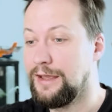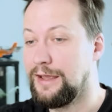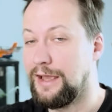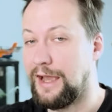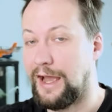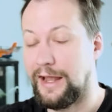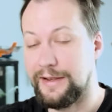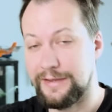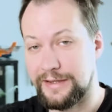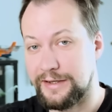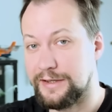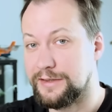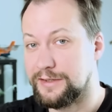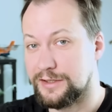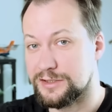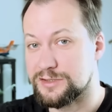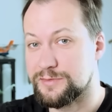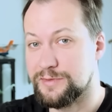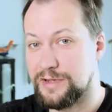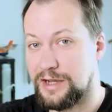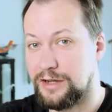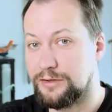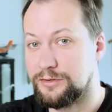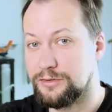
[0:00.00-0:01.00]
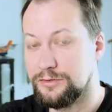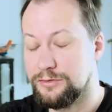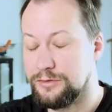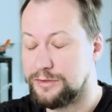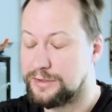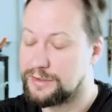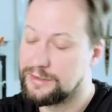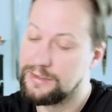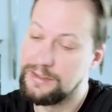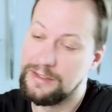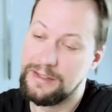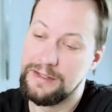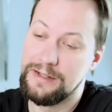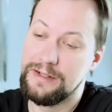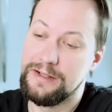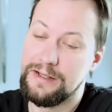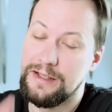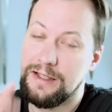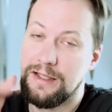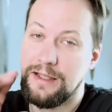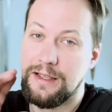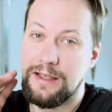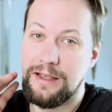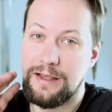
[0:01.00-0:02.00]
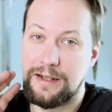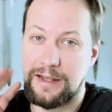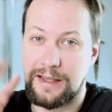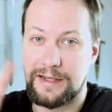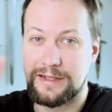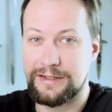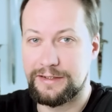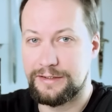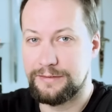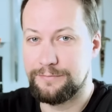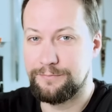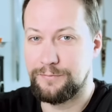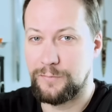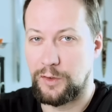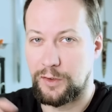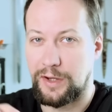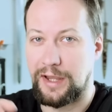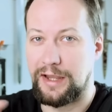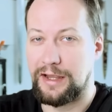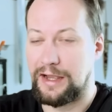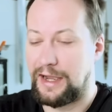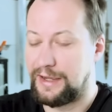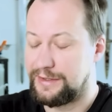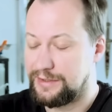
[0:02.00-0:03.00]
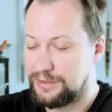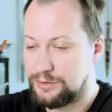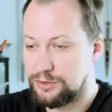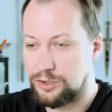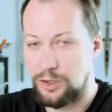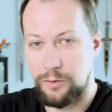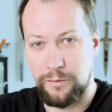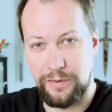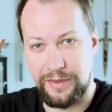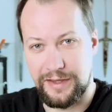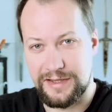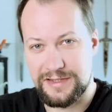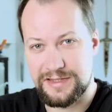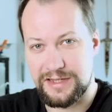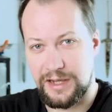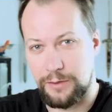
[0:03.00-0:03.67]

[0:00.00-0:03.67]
And then it tells me how to do it. Like, okay, I didn't go with this.